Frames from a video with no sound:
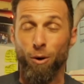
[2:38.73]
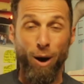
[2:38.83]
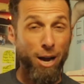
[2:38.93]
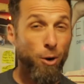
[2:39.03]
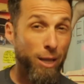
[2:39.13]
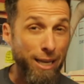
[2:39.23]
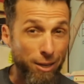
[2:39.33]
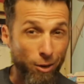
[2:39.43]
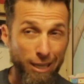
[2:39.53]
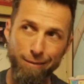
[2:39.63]
Why Holy
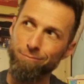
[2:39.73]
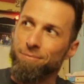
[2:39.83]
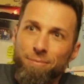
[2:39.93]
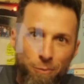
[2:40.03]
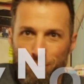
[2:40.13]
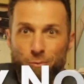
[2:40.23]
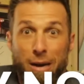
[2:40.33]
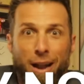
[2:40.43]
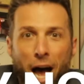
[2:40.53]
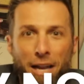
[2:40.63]
Cannoli?
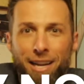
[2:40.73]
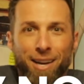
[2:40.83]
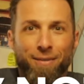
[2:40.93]
Why not?